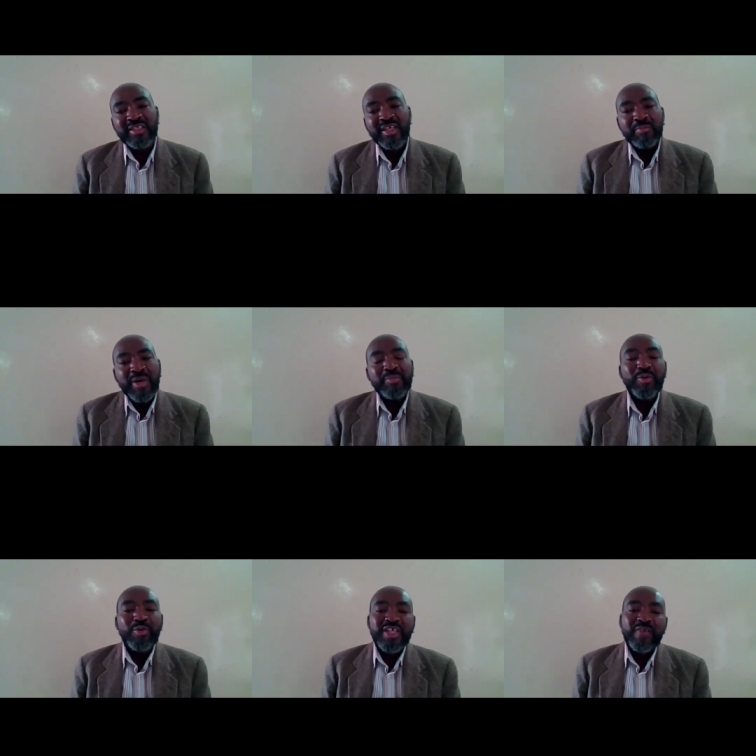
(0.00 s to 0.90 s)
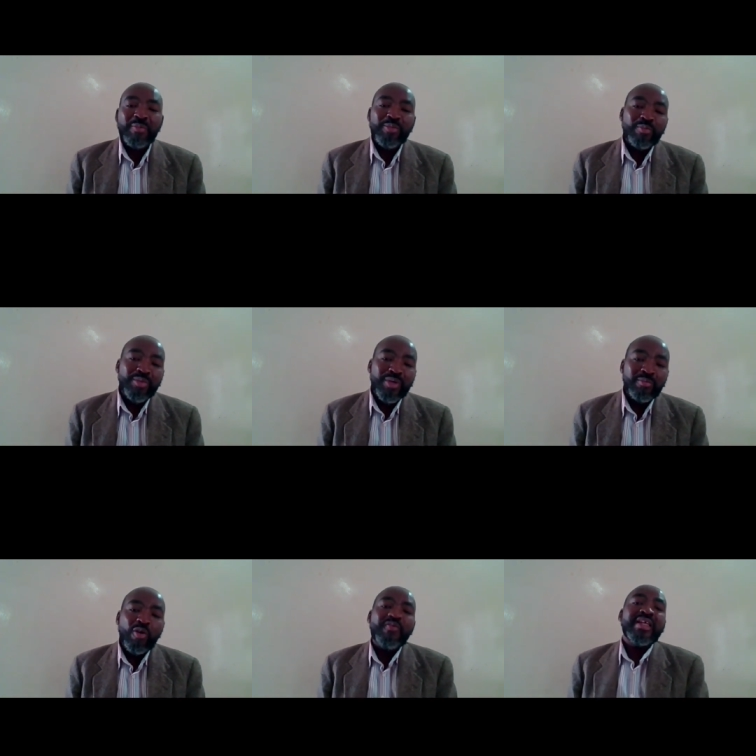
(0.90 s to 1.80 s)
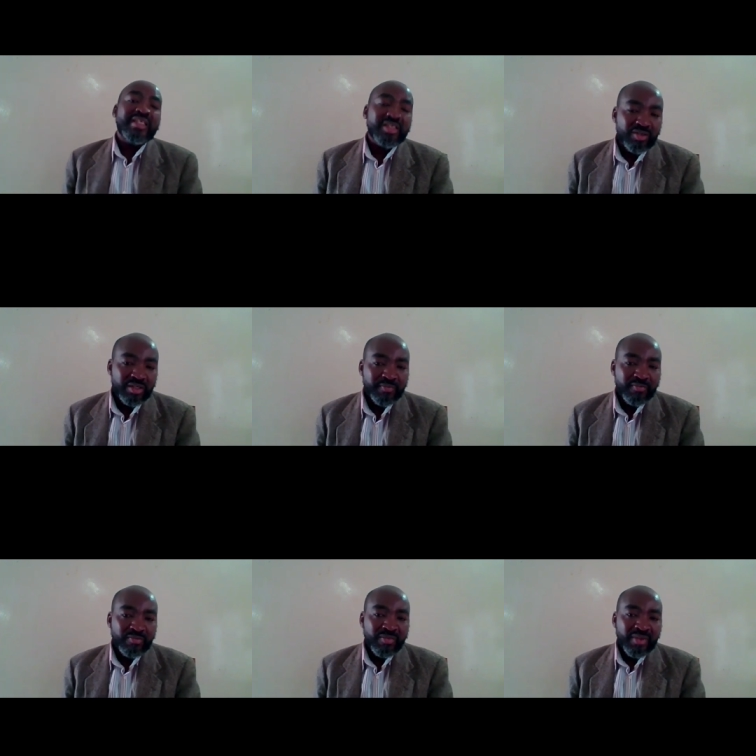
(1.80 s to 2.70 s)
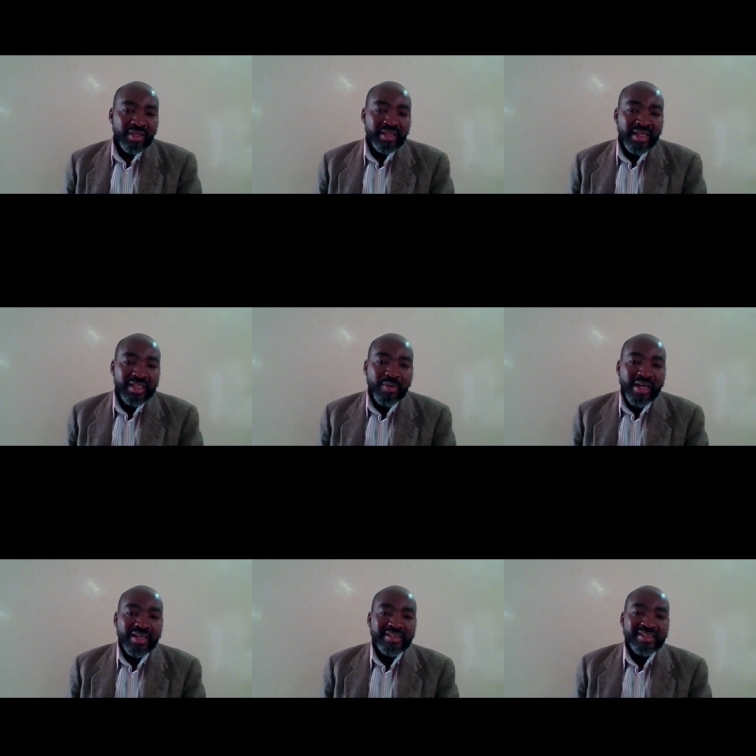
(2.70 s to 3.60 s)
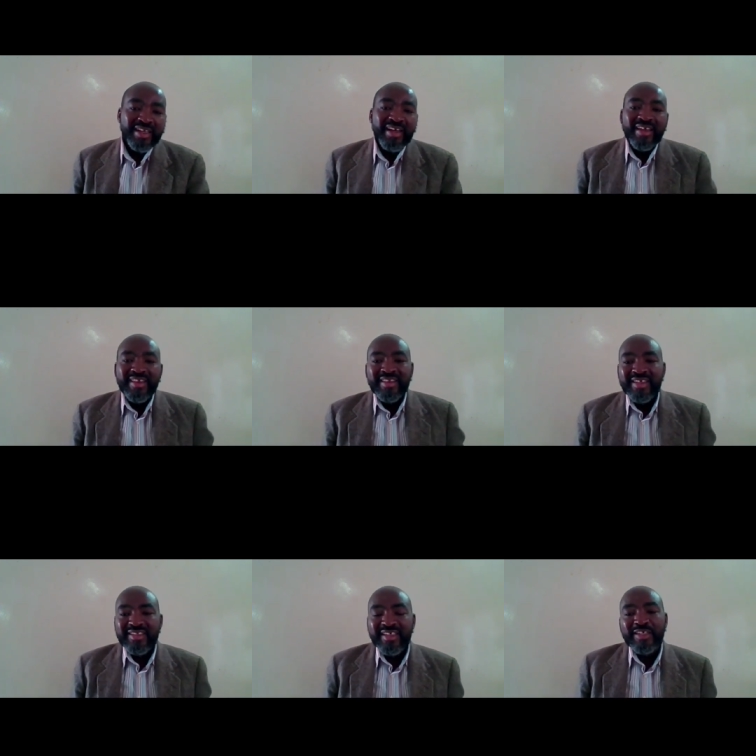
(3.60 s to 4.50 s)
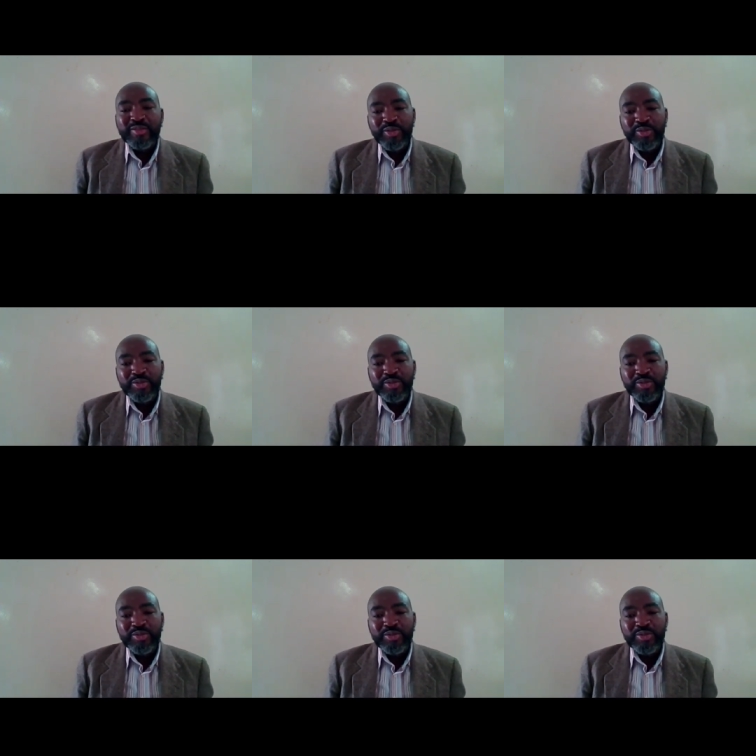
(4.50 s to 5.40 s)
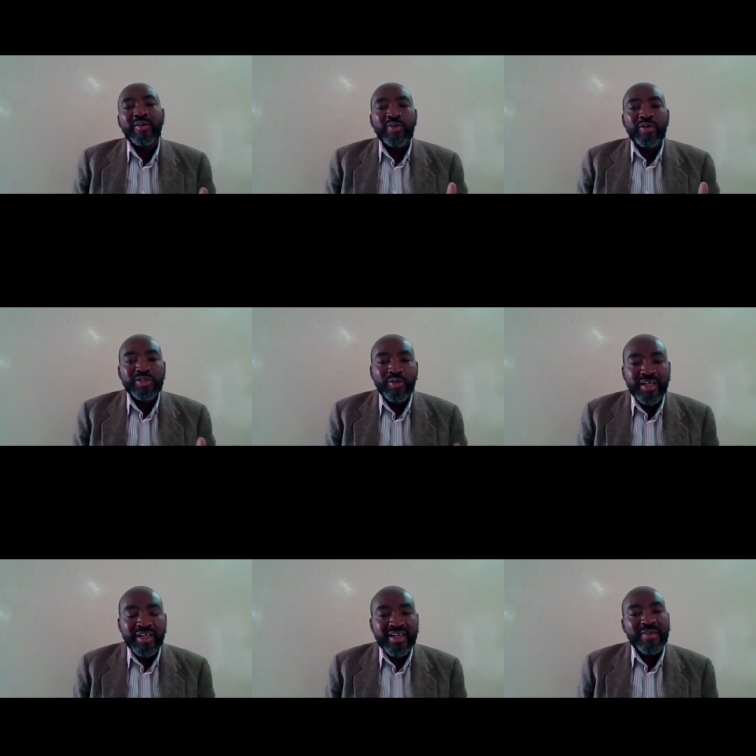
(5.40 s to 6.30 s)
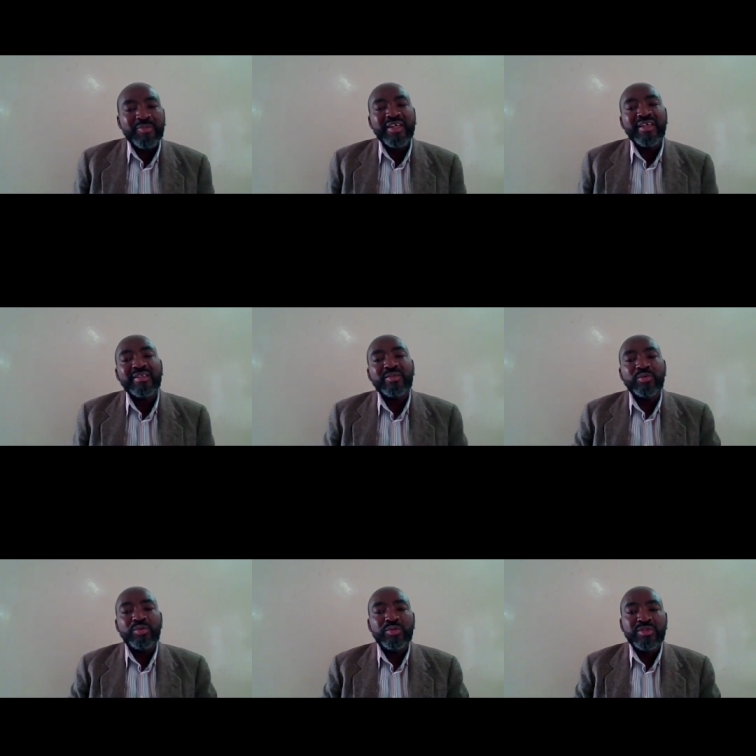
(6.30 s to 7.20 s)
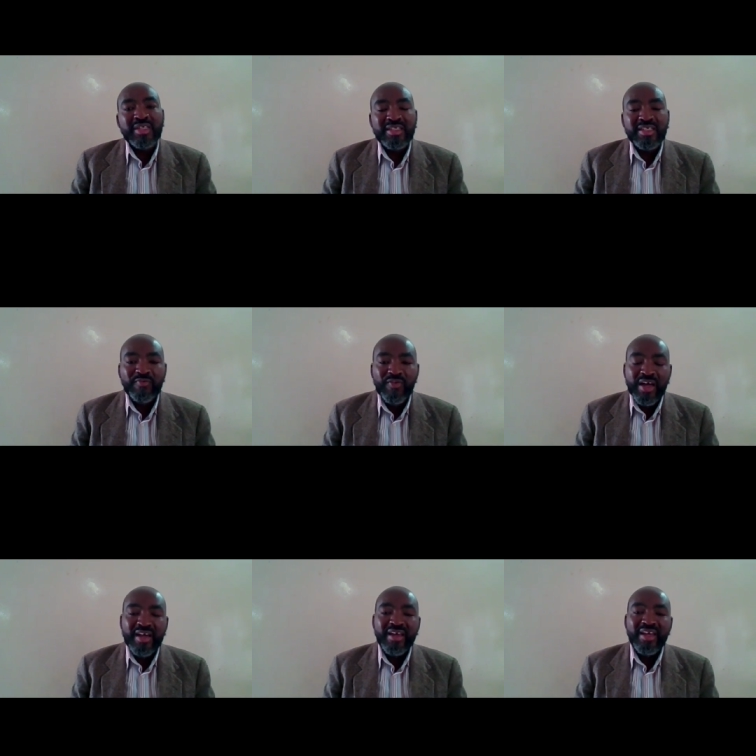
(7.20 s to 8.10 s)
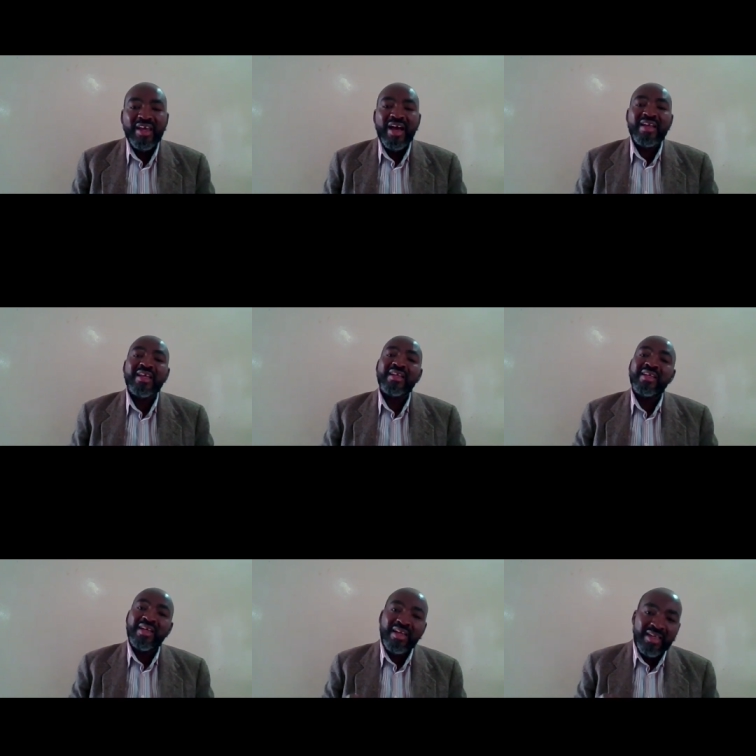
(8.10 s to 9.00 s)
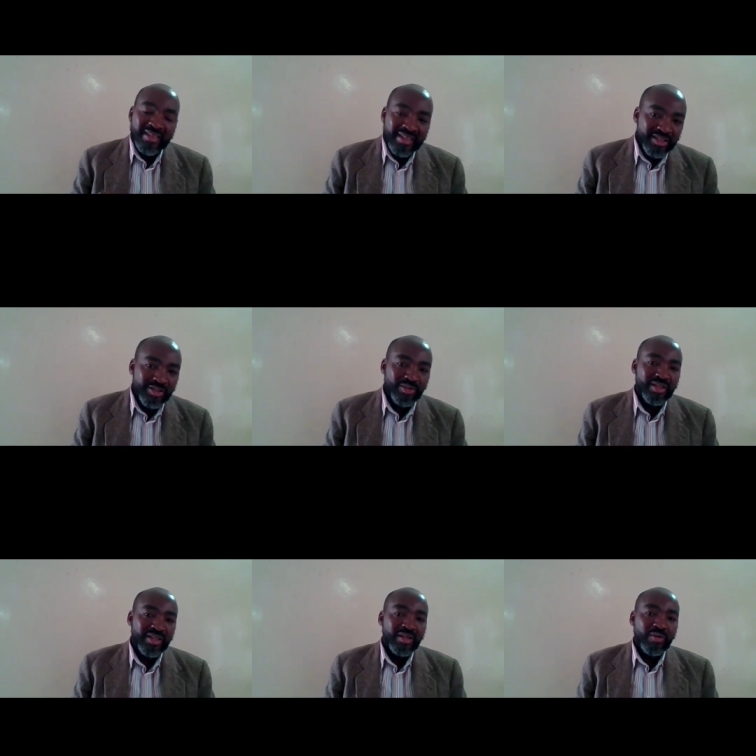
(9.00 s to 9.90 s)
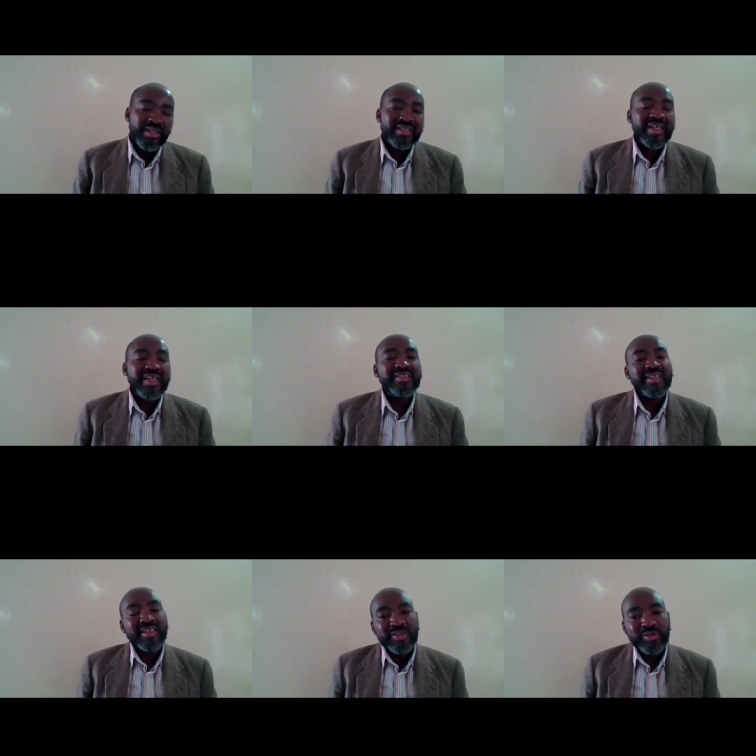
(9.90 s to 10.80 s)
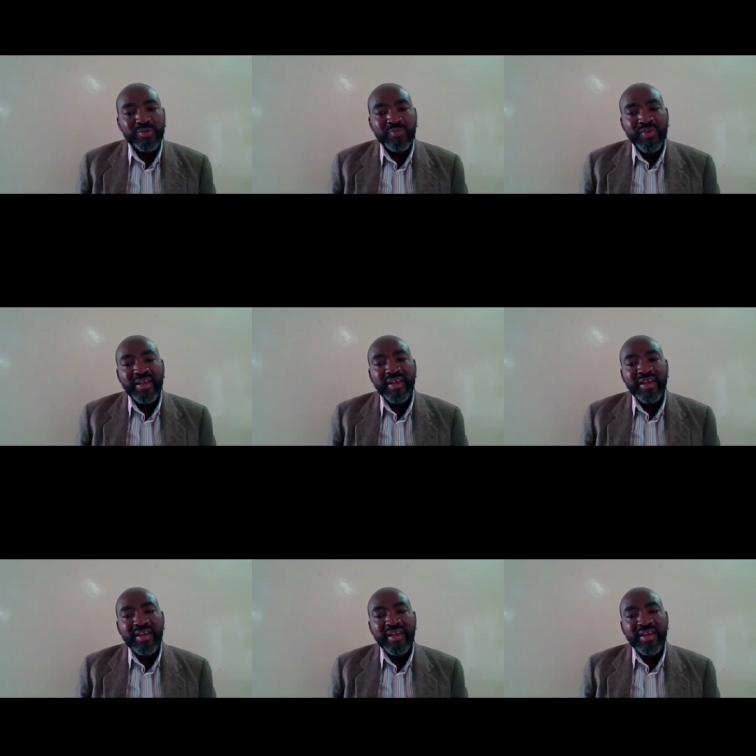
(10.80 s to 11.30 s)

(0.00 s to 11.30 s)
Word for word: it, but because they have a problem of addiction. In other words, this thing is so useless, it, it's only coming in to satisfy an, an addiction. What does that tell you?